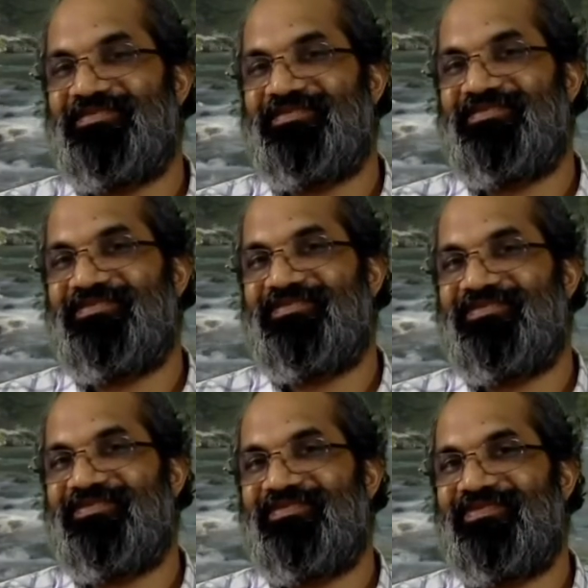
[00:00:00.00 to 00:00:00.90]

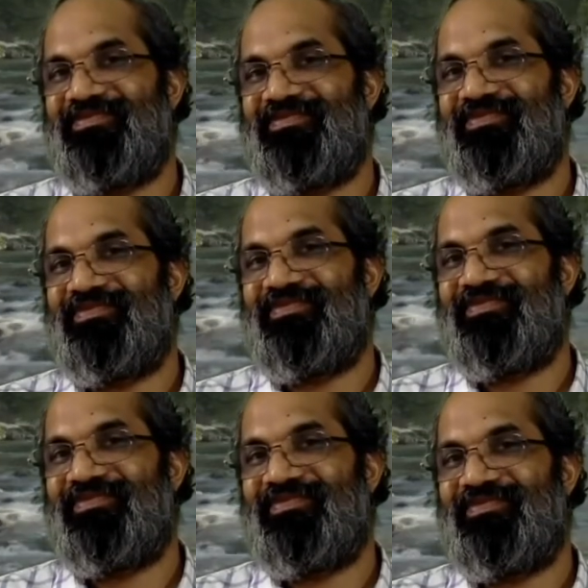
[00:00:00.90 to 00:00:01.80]

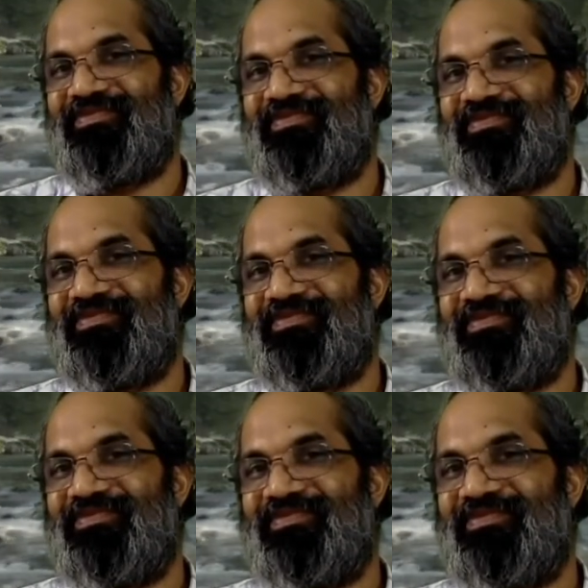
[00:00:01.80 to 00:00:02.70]

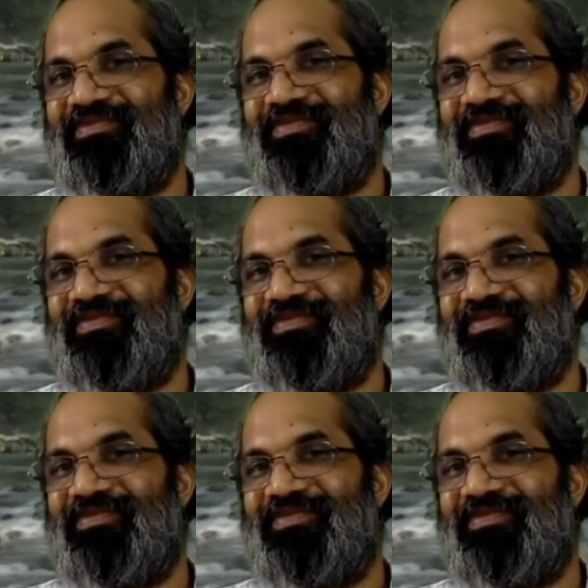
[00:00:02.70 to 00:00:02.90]
(silence)